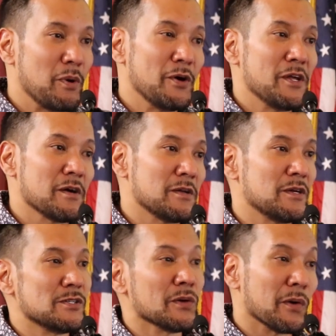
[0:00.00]
putting it on
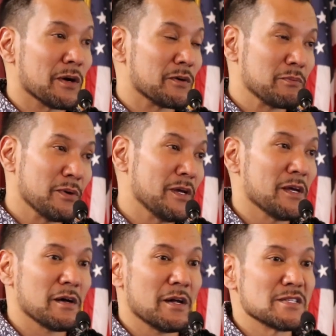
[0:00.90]
their door. We're
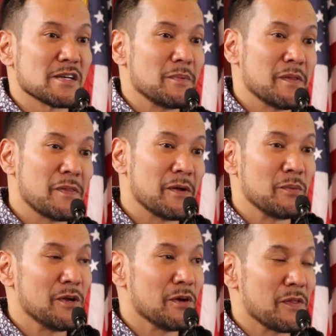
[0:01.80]
putting it on something
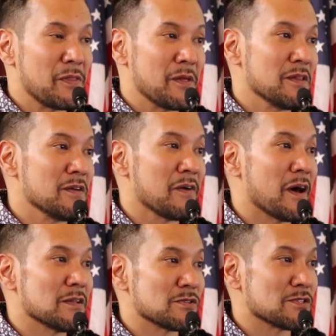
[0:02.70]
that we know that they live
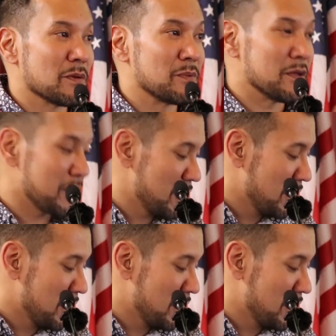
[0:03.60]
at or something.